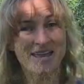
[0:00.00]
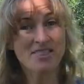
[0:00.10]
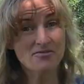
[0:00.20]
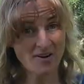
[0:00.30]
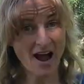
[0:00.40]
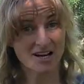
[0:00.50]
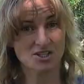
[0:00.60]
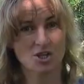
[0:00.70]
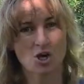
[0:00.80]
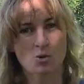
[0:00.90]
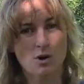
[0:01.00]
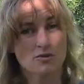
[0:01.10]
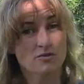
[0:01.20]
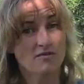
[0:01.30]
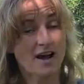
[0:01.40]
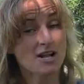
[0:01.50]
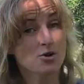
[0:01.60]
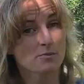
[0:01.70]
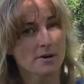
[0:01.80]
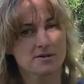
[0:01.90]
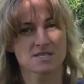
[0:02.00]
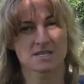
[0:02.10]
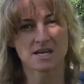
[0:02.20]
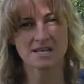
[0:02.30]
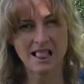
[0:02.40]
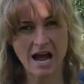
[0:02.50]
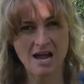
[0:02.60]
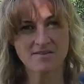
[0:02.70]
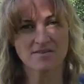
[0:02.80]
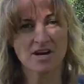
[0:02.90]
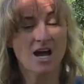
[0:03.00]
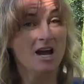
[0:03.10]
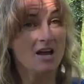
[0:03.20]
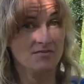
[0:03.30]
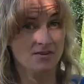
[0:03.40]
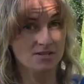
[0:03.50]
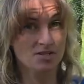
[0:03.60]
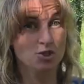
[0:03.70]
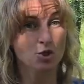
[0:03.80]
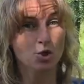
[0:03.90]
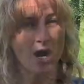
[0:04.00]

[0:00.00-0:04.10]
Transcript: In fact, what we value most in life refers to